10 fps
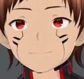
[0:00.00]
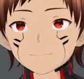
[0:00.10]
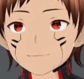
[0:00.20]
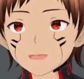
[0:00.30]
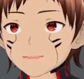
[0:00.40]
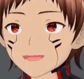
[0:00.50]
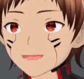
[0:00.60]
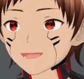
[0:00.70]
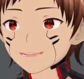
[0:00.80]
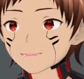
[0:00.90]
They were like
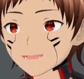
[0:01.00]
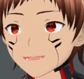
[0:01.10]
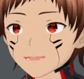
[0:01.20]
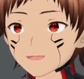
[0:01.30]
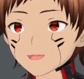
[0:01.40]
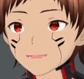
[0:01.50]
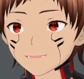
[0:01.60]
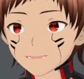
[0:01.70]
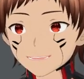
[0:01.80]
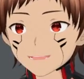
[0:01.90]
100, another
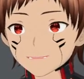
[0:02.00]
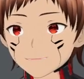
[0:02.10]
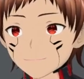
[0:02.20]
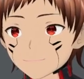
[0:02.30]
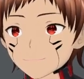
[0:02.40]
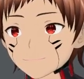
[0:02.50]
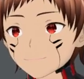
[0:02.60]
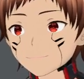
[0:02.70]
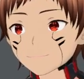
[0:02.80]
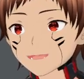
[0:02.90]
110.
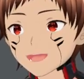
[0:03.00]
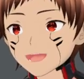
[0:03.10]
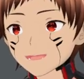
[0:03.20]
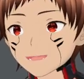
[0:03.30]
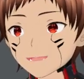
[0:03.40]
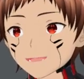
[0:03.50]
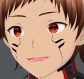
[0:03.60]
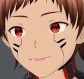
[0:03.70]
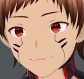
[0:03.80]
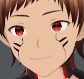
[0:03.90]
Eyes of
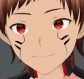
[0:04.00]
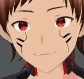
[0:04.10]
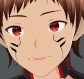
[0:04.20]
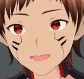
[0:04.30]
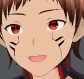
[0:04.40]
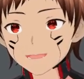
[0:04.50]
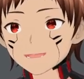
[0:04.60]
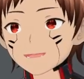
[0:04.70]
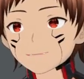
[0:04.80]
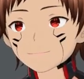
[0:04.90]
Jeans, 40.
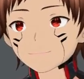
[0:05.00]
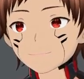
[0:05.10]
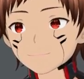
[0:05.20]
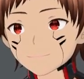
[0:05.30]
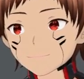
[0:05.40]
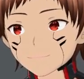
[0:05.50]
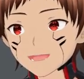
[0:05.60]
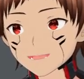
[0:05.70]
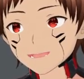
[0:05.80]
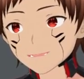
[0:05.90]

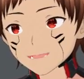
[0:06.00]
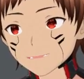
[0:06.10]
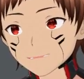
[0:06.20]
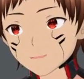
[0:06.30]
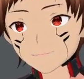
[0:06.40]
Eyes of Jeans used